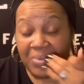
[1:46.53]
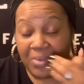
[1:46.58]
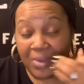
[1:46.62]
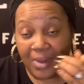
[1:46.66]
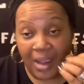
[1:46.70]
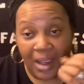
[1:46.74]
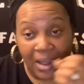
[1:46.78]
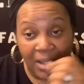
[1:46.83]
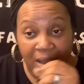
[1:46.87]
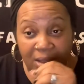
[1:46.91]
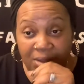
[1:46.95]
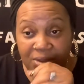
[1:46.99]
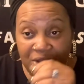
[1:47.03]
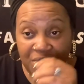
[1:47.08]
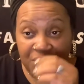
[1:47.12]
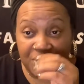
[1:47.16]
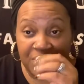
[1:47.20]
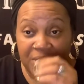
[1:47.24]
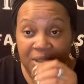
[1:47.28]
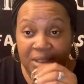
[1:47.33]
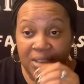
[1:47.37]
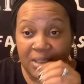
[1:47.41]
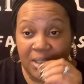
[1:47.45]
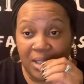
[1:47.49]
I can't
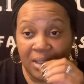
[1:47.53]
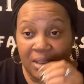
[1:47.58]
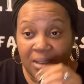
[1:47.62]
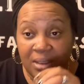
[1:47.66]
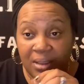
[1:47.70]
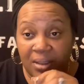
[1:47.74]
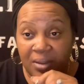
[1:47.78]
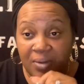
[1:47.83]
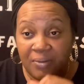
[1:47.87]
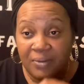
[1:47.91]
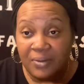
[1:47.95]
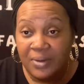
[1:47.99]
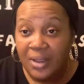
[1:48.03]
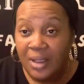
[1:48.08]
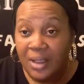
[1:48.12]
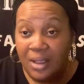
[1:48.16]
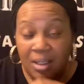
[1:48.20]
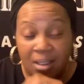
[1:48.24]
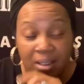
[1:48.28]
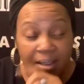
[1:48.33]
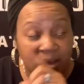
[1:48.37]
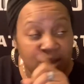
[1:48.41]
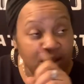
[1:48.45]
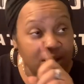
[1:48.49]
stress that enough.
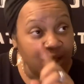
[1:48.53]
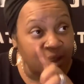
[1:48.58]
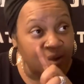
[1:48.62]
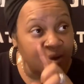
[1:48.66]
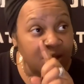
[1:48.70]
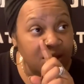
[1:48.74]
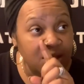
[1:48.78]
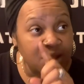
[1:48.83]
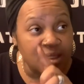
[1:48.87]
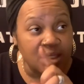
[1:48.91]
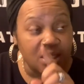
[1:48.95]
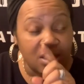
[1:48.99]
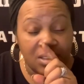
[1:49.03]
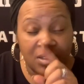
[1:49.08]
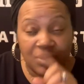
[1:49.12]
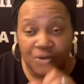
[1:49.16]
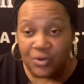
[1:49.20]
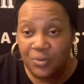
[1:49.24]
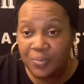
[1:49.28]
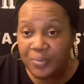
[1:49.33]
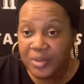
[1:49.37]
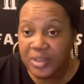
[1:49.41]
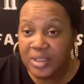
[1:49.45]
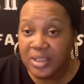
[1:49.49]
Nothing is
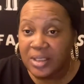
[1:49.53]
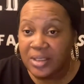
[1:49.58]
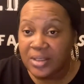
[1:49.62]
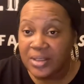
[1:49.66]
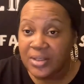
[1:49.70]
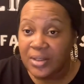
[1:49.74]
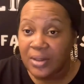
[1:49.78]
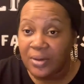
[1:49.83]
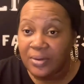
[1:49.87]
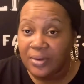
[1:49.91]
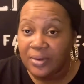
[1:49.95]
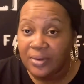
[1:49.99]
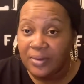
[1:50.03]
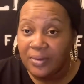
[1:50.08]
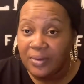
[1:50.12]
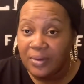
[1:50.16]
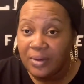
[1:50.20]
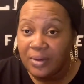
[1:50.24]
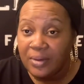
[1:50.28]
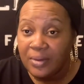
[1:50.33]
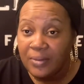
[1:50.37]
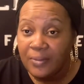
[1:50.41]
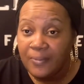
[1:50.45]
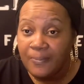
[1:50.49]
100% certain.
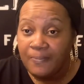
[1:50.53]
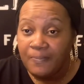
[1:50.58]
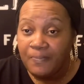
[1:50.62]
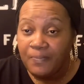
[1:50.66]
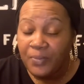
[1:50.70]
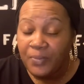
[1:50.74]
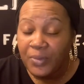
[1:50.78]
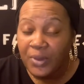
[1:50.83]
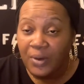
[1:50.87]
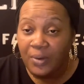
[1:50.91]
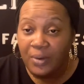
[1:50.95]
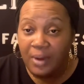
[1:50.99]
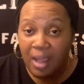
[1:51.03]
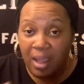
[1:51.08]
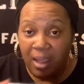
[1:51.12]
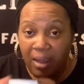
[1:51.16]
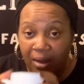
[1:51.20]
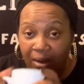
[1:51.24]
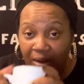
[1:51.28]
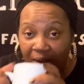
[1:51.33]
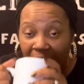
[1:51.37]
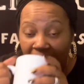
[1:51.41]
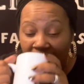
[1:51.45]
Okay?